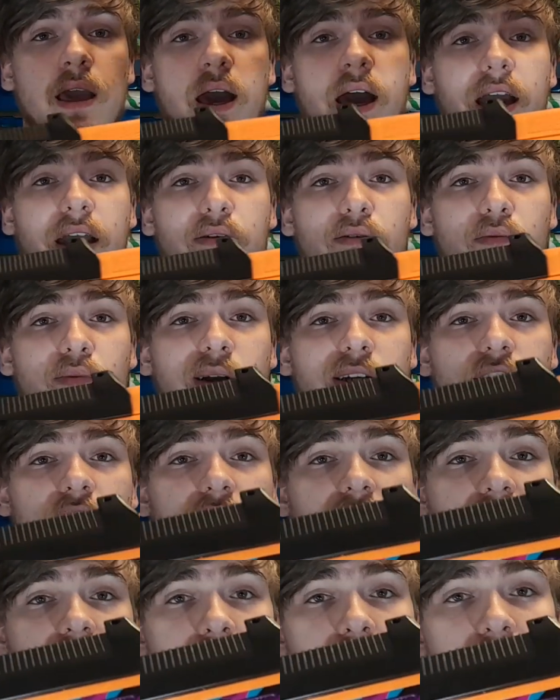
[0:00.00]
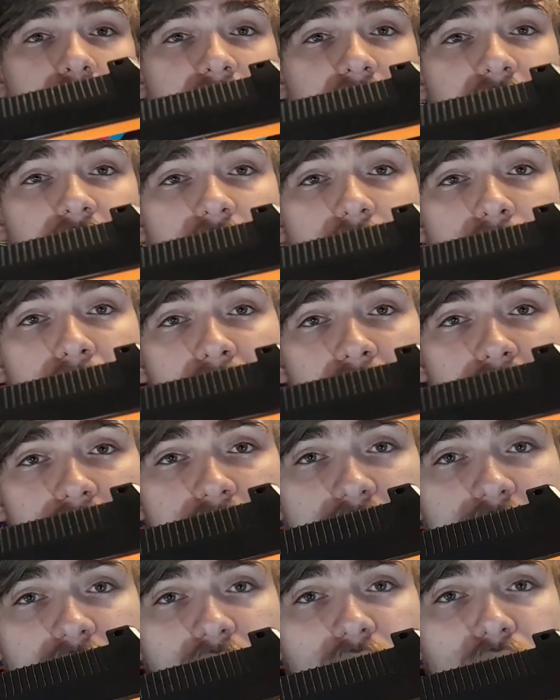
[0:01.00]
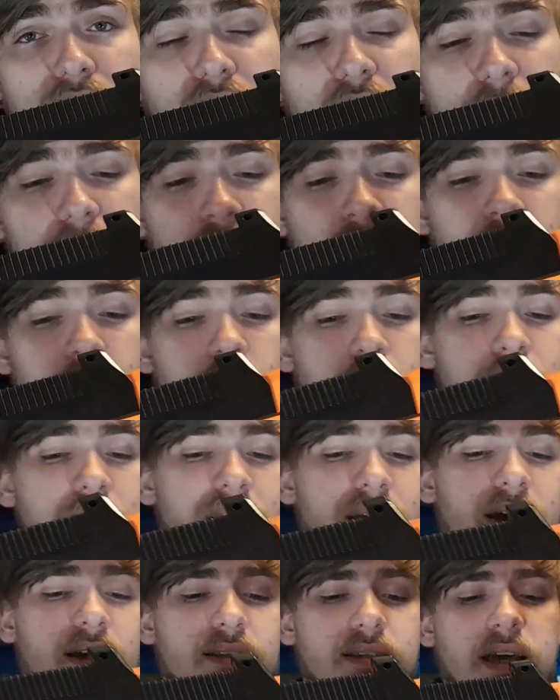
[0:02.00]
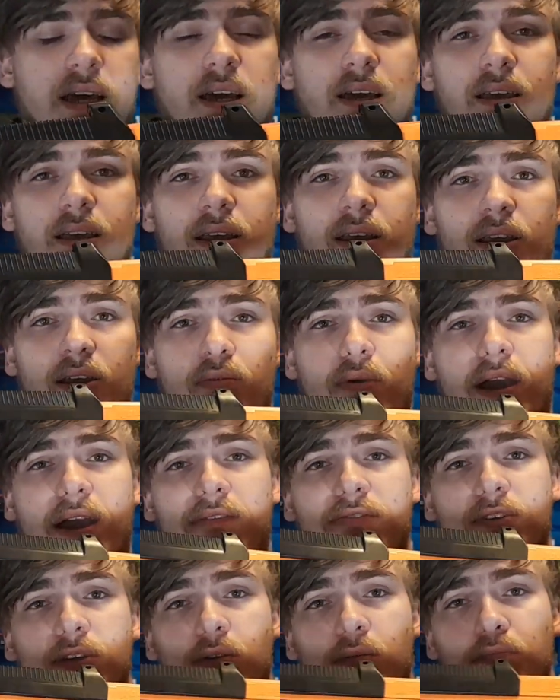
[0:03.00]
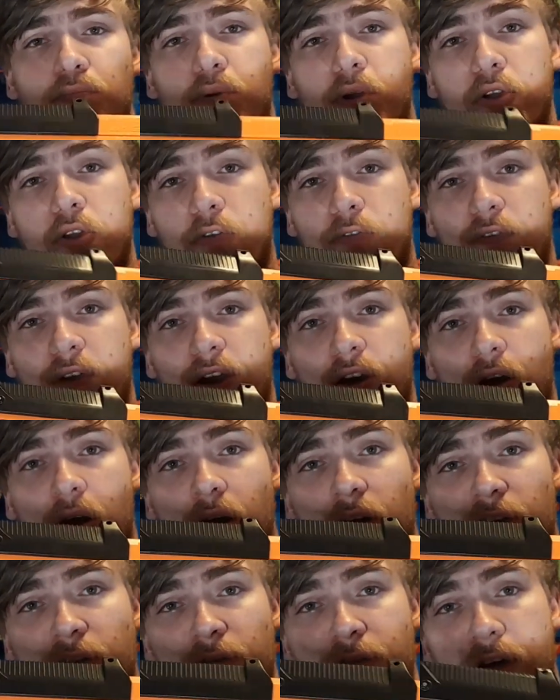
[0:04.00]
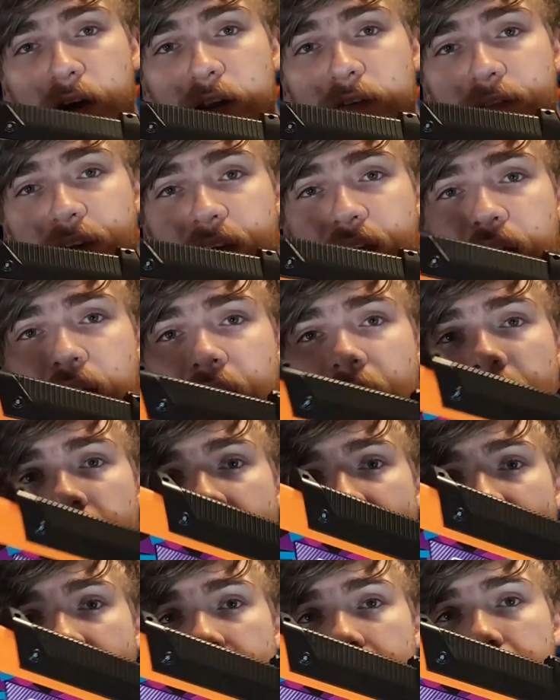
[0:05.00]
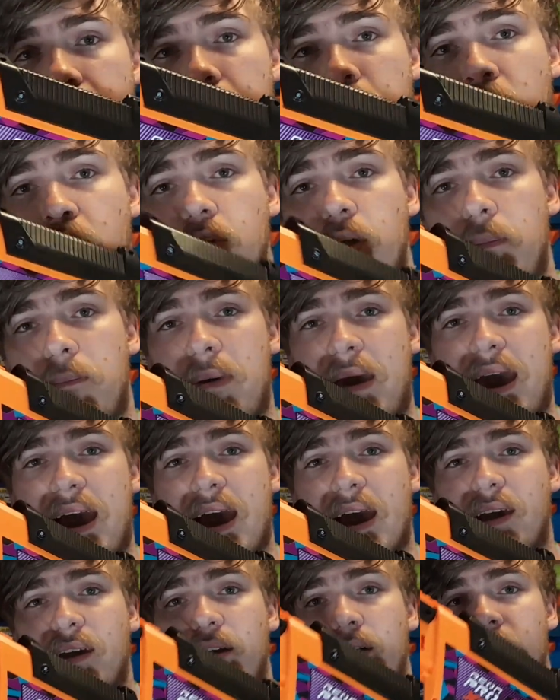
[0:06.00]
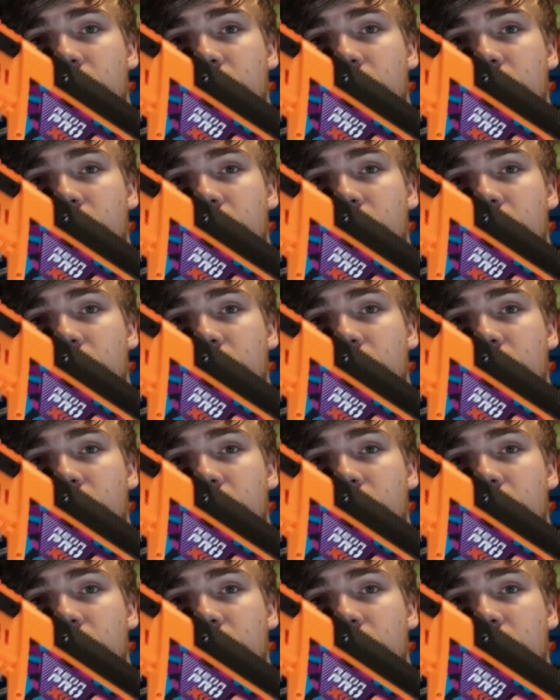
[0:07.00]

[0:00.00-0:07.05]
I originally complained about this little nub here because you have to put your finger off front of it and pull it back